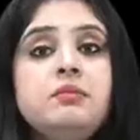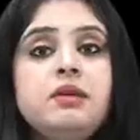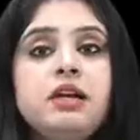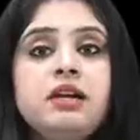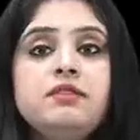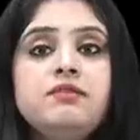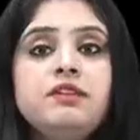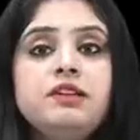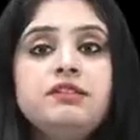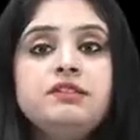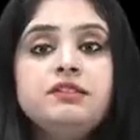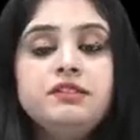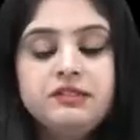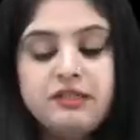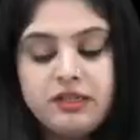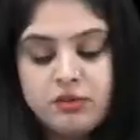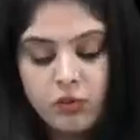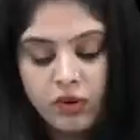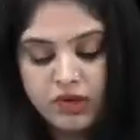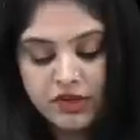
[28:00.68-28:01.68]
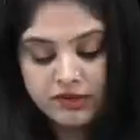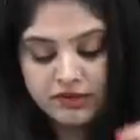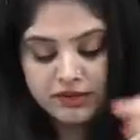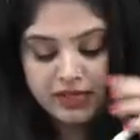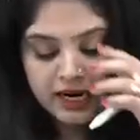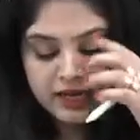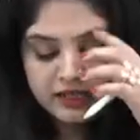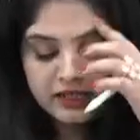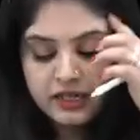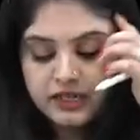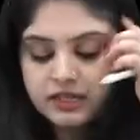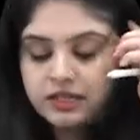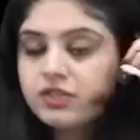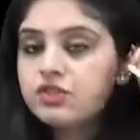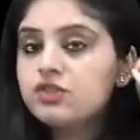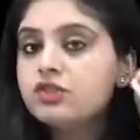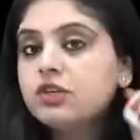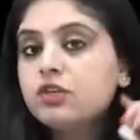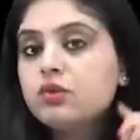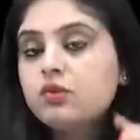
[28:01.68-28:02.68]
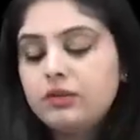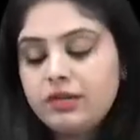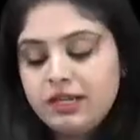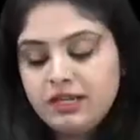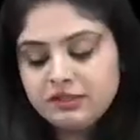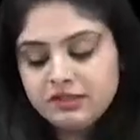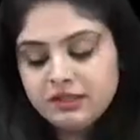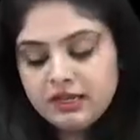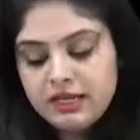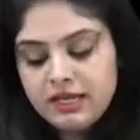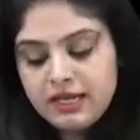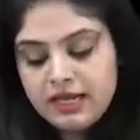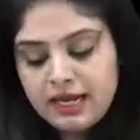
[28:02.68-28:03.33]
the blood vessels. And what is that condition known as?